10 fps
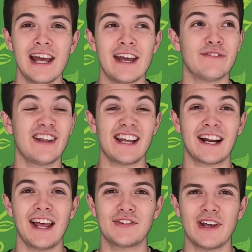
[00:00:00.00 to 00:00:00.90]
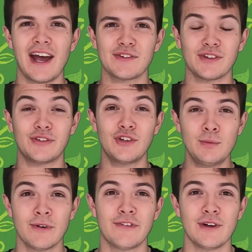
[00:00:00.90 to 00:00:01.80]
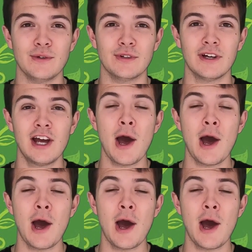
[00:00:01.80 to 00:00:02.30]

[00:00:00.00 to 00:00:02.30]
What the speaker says: In fact, they're classed as a superfood.